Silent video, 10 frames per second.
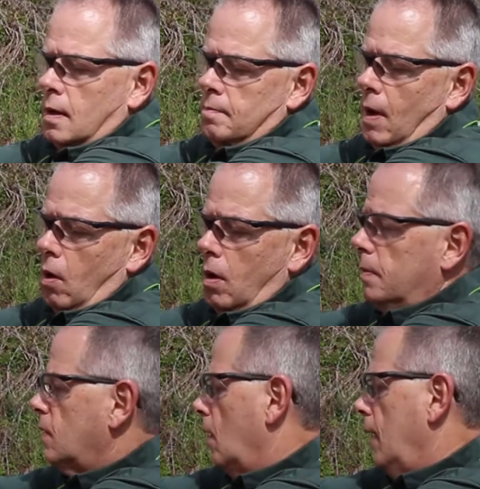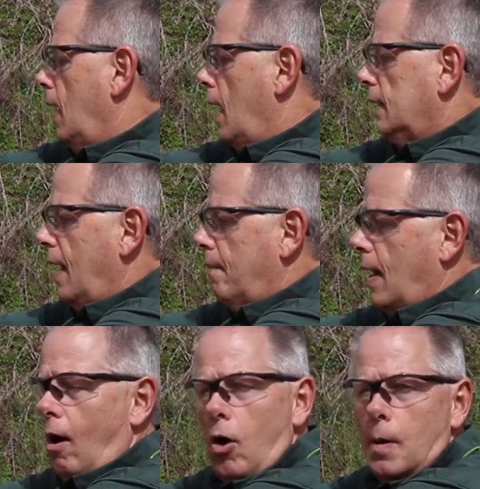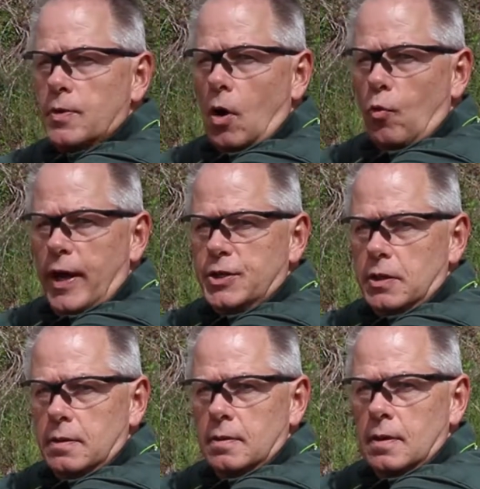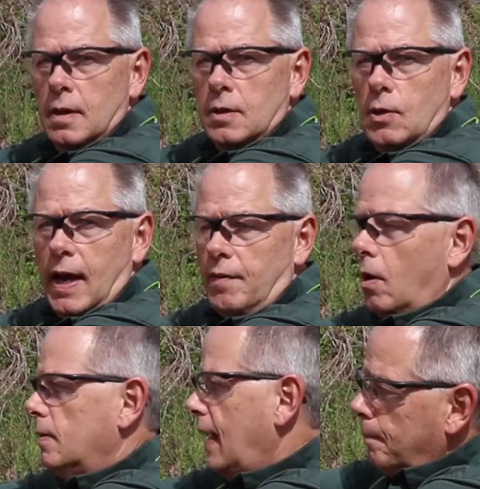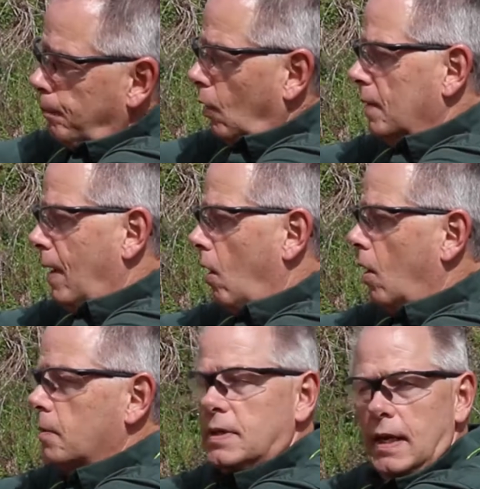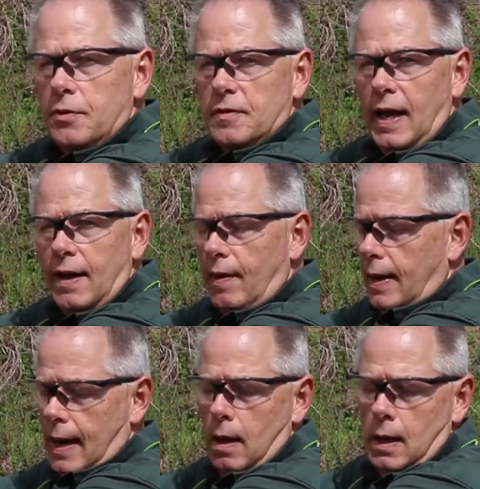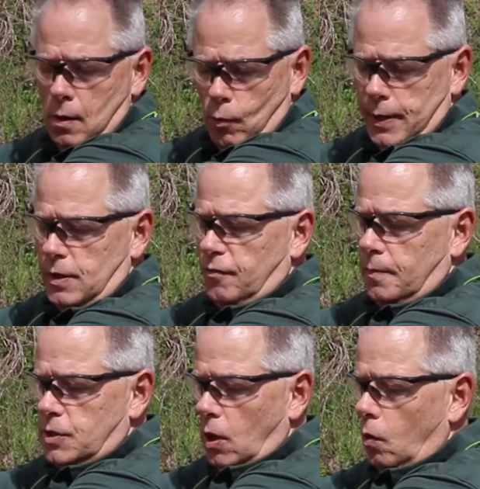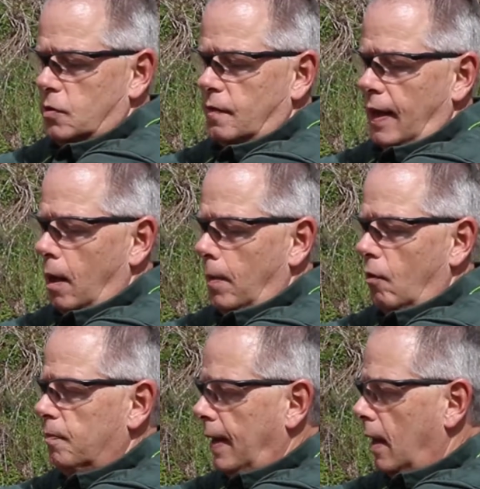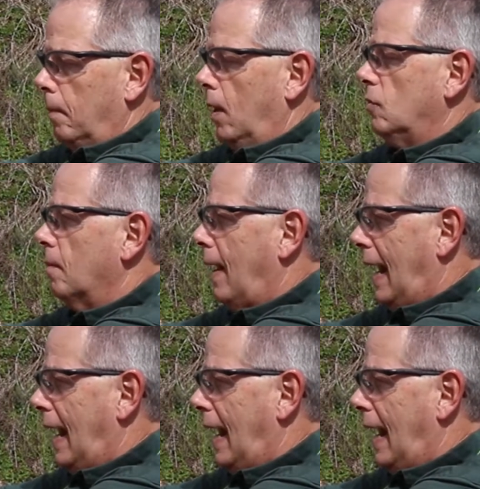My arms are not locked out. My arms are rigid. You'd have a hard time pulling my arms to either side right now. Rigid from the shoulders to the elbow, from the elbow to my